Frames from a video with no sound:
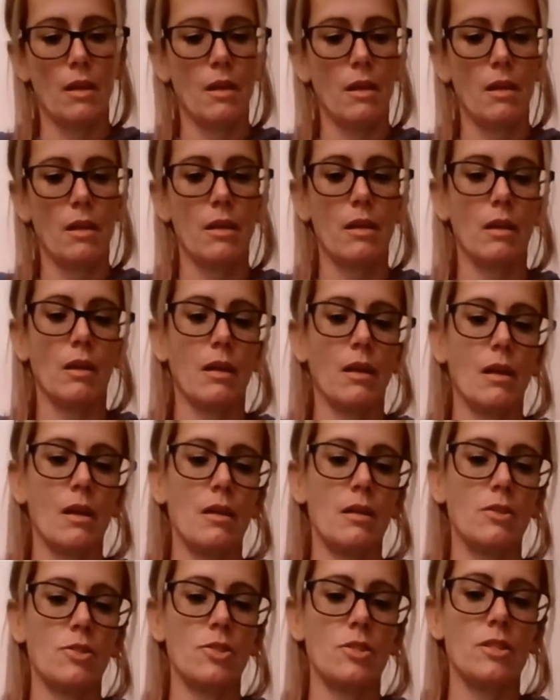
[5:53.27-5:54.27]
and kind
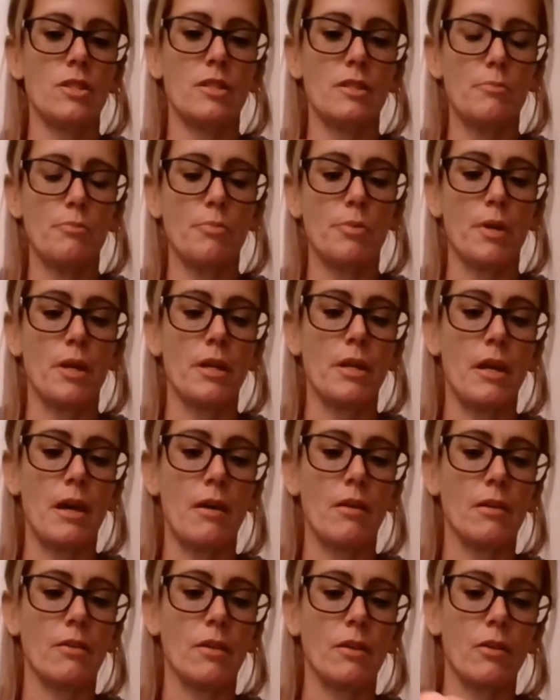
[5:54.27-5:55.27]
of just spread it out
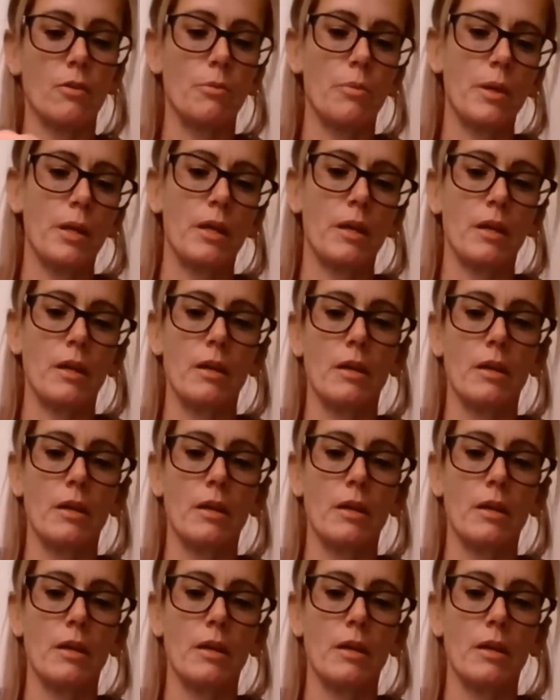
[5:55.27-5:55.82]
a little bit.